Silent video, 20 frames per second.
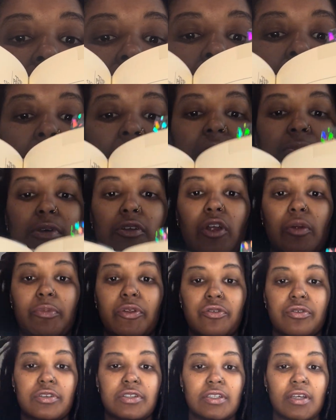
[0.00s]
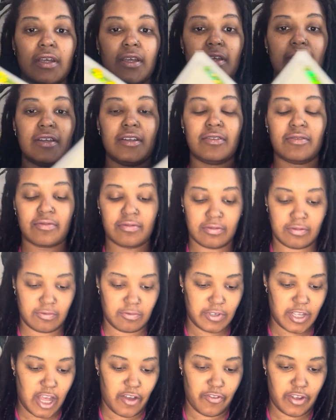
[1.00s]
But as my grandmother said,
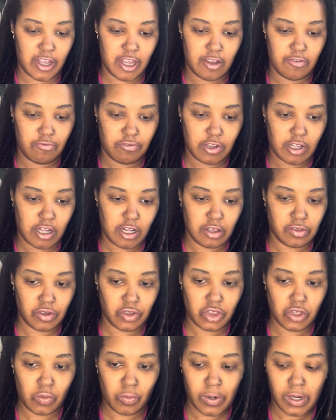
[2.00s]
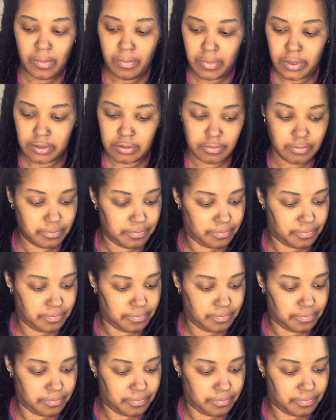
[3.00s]
we have every color in the rainbow.